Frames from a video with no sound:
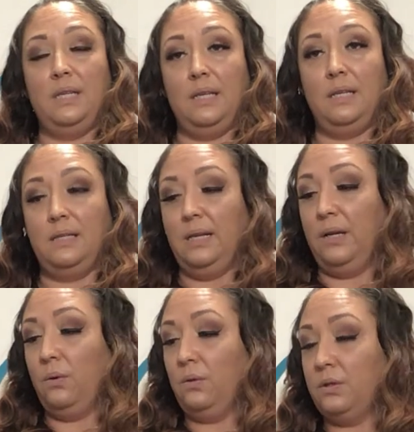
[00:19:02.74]
these
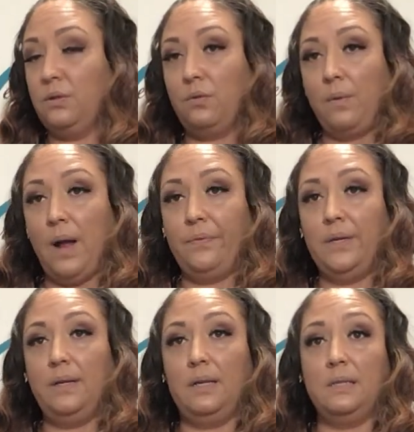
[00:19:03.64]
needles throughout
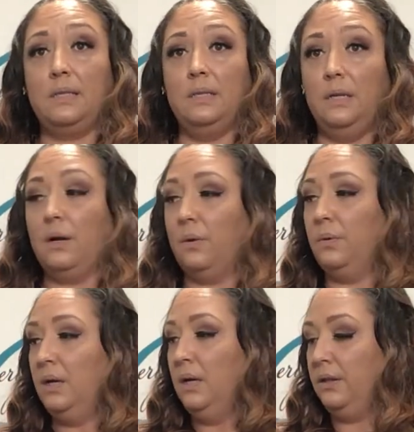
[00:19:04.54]
the
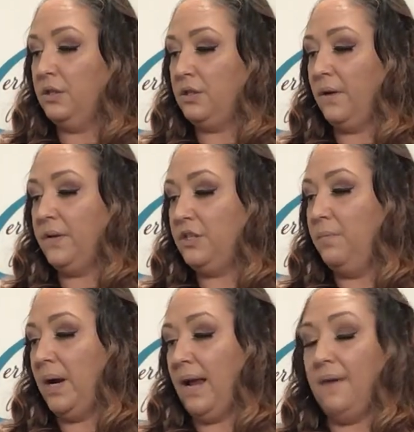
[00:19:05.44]
service. You
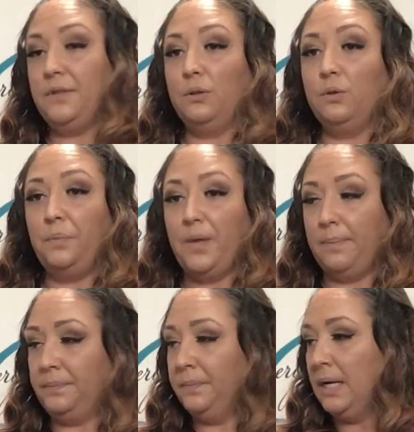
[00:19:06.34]
might have to loop
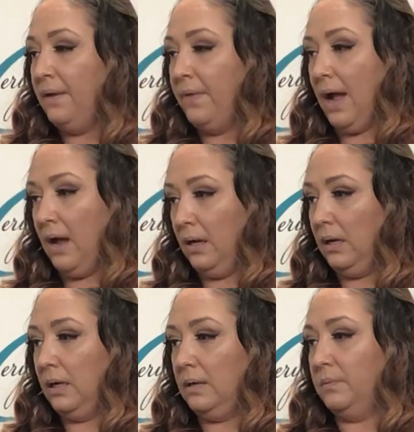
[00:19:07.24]
them,
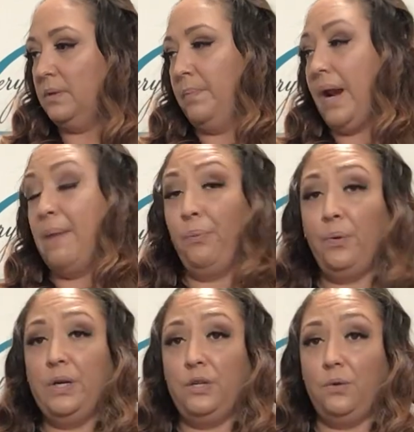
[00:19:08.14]
but I
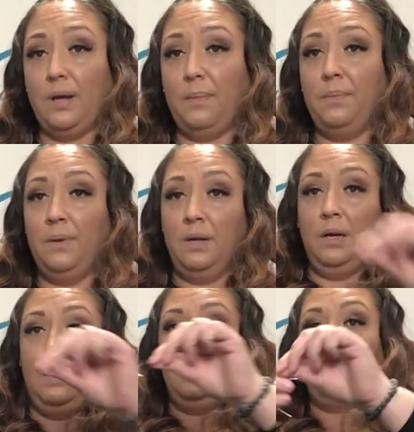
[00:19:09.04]
pre-do them
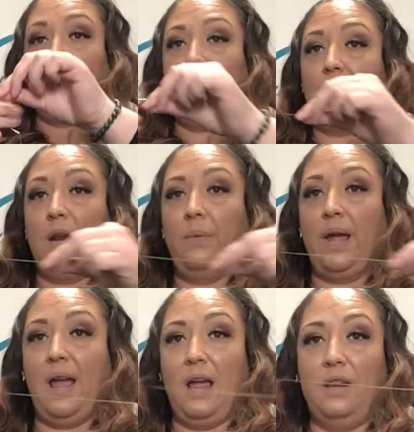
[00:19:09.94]
so that way
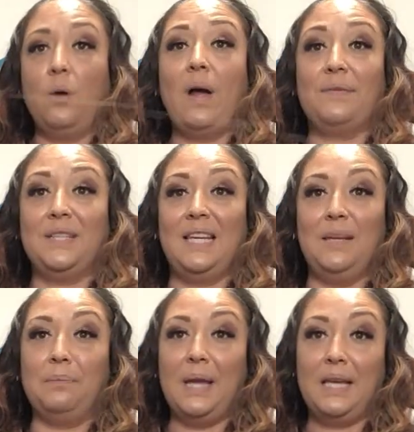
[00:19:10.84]
I don't have to
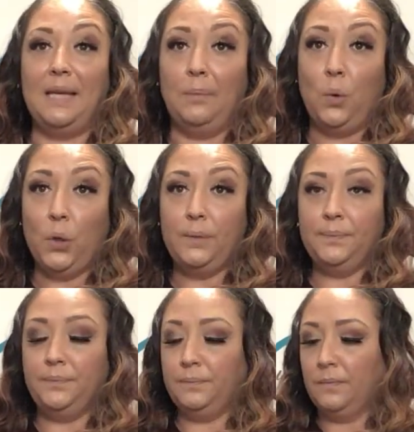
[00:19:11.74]
keep making more.
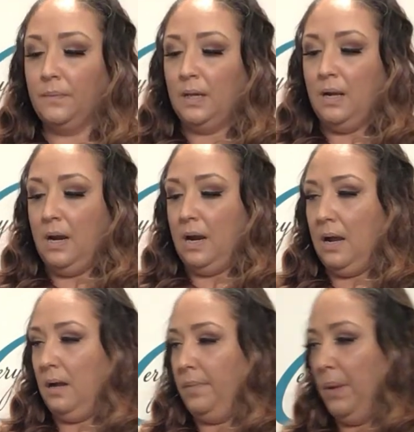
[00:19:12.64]

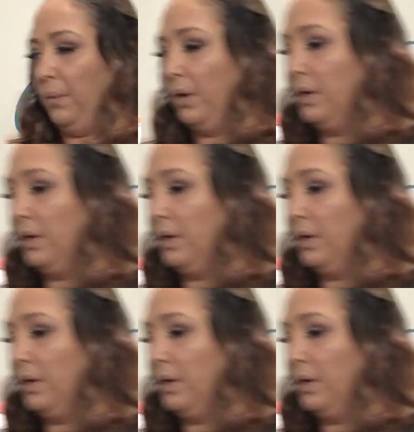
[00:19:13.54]
And we're